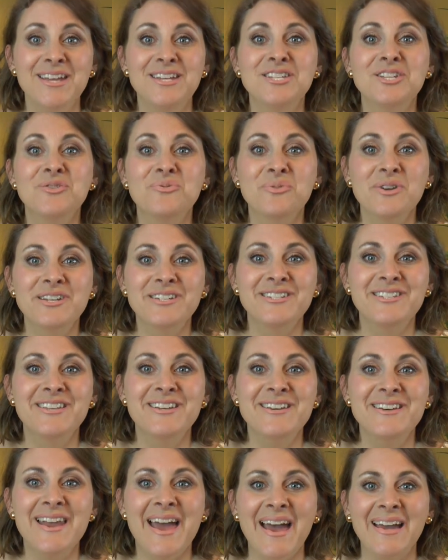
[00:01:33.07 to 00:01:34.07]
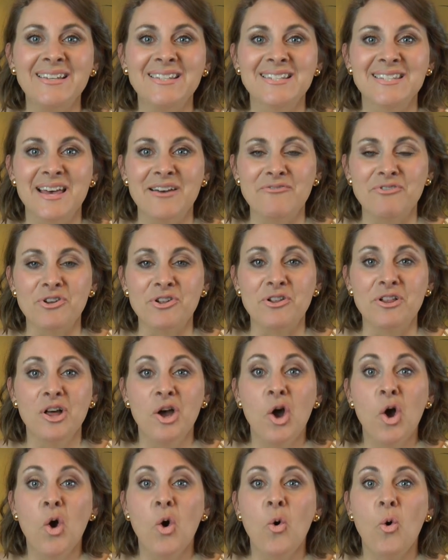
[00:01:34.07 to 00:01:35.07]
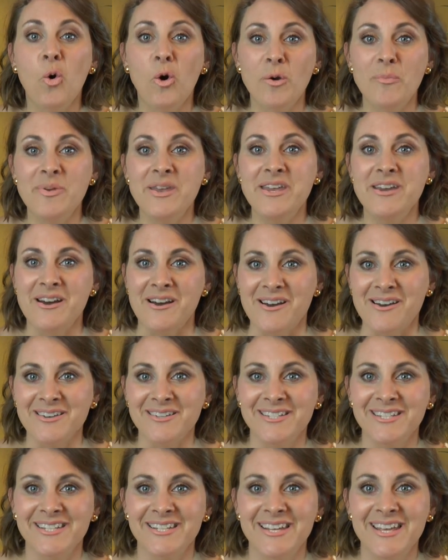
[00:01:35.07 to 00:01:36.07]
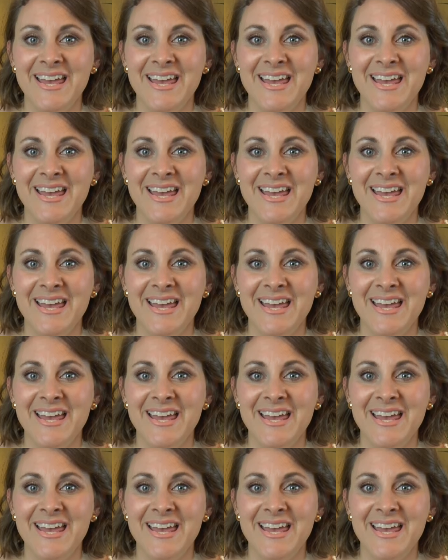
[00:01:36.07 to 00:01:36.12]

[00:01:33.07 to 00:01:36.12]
to reach the next level or beyond.